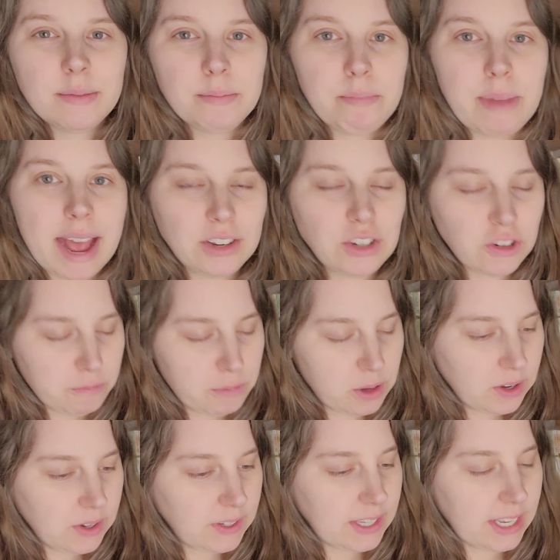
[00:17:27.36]
batch of
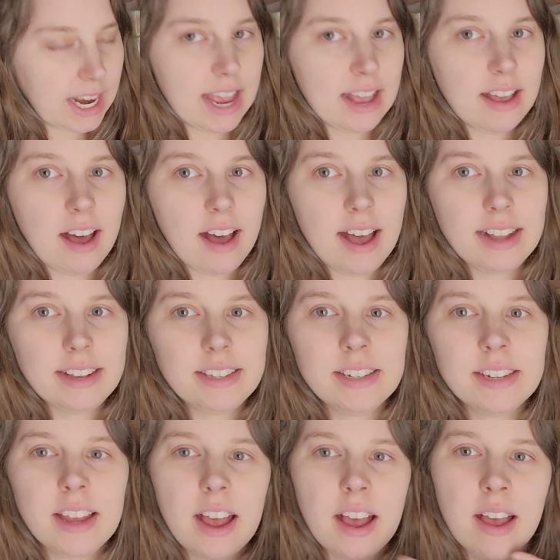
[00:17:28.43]
books that I got
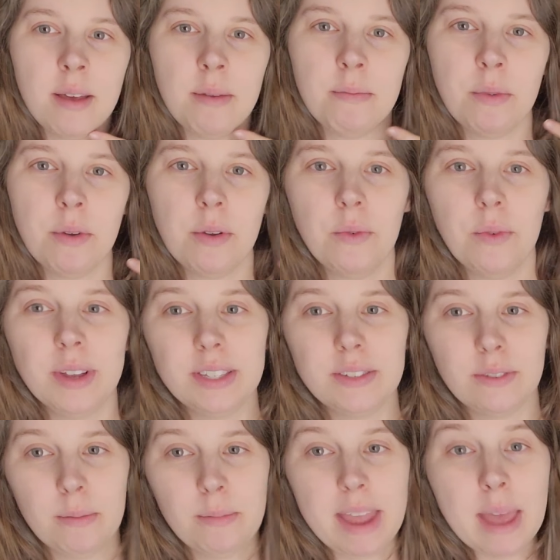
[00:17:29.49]
was
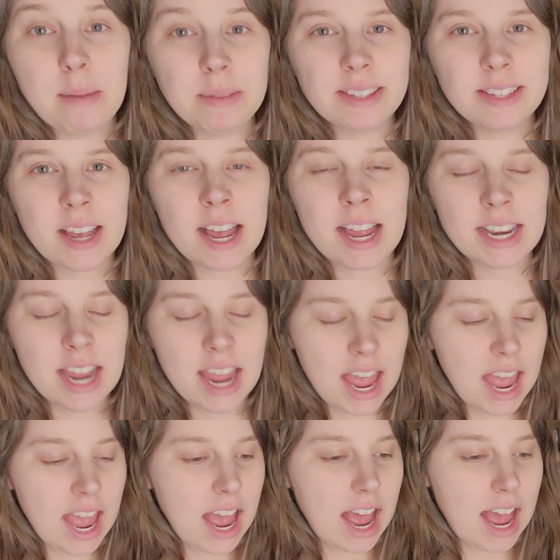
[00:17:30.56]
from Amazon.
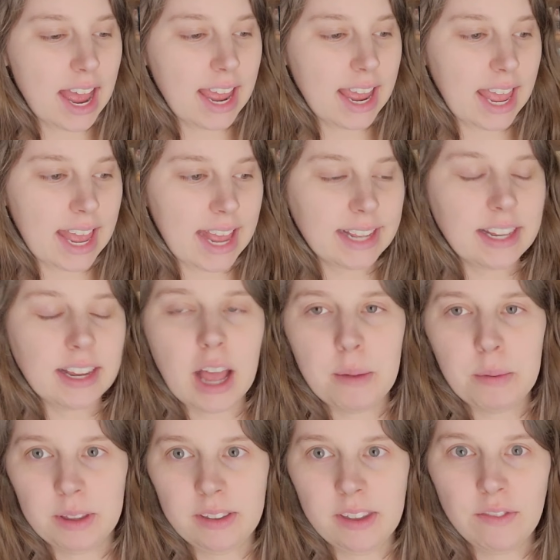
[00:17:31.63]
I had a
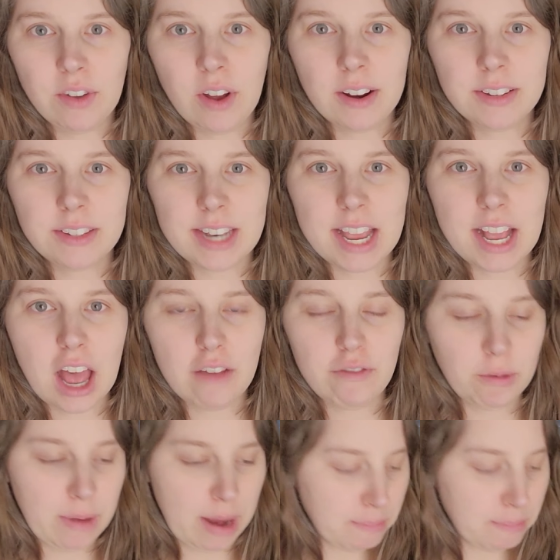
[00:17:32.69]
couple of gift cards that I got for my